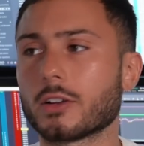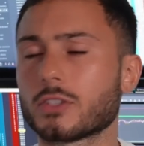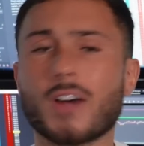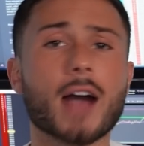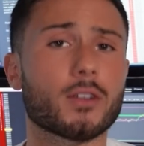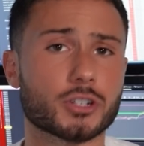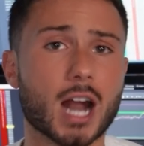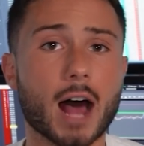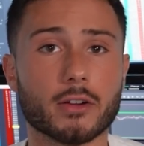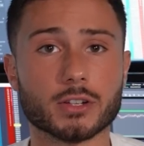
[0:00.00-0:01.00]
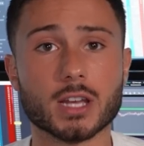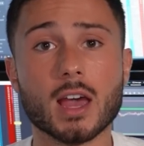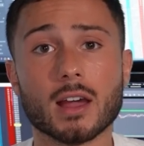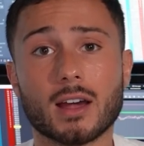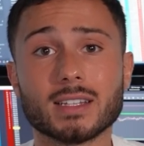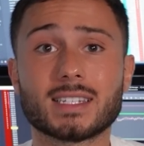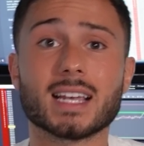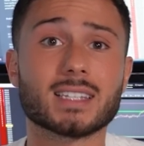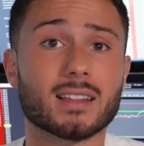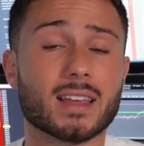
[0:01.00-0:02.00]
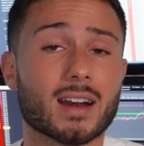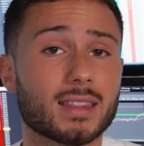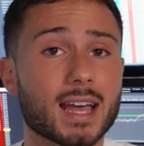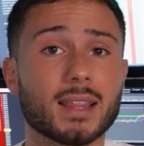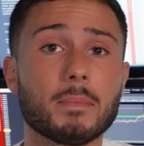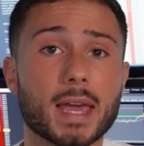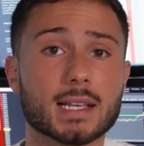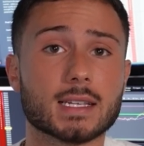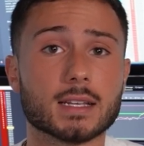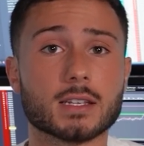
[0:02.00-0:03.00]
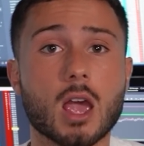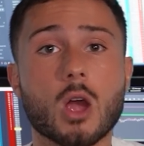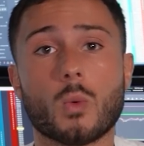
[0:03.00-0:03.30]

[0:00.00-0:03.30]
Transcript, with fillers: $500 consistently on a daily basis